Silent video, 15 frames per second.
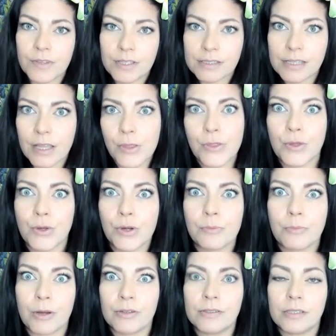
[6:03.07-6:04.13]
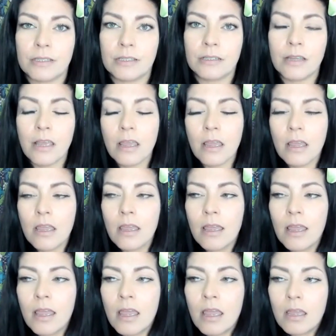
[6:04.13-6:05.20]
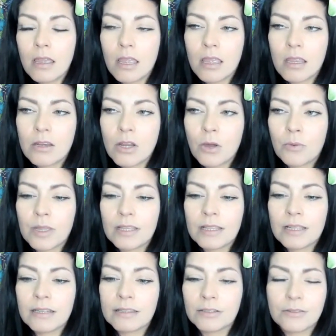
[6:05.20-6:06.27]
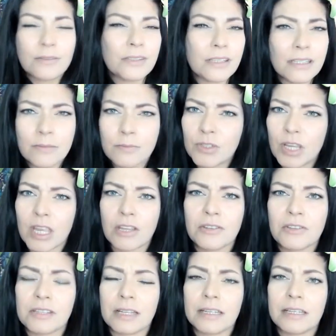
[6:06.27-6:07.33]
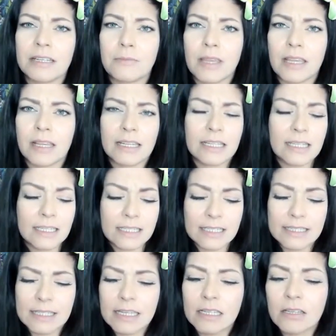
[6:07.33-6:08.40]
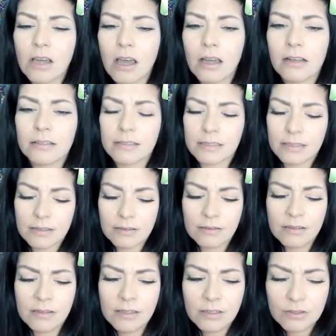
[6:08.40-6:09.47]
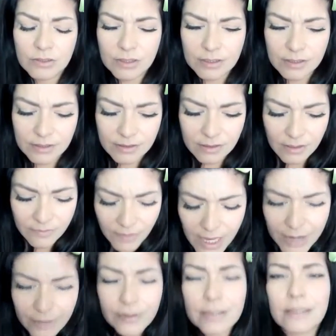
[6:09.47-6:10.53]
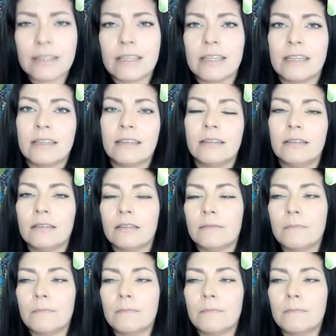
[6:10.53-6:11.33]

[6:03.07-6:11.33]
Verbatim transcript: in this like third person and knowing that there's like some changes I need to make. I needed to detox and just everything.